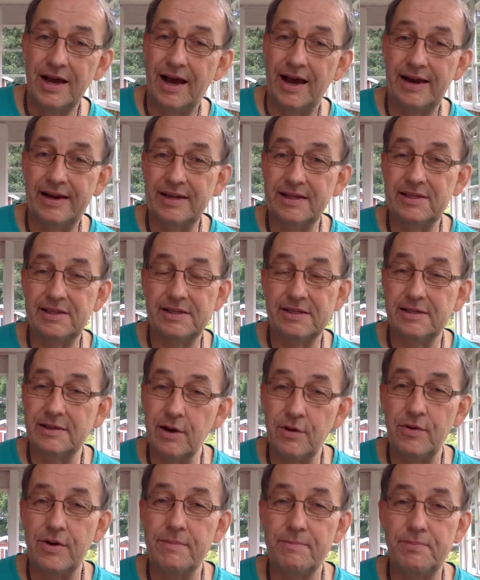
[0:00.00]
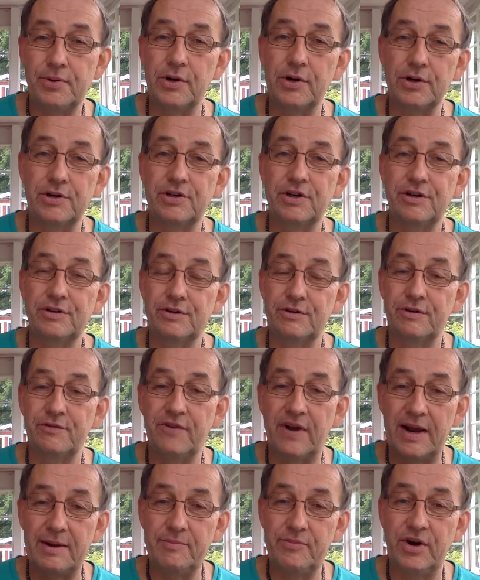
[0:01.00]
and it's so important to
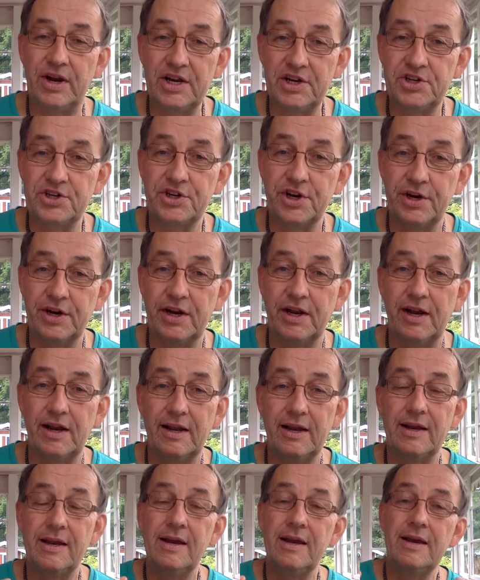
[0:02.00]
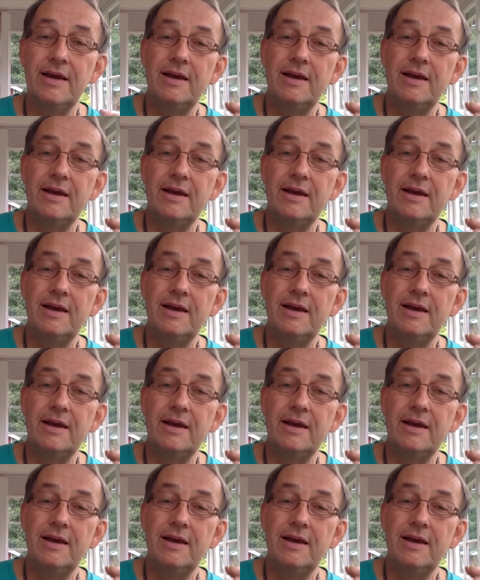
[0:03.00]
vibrationally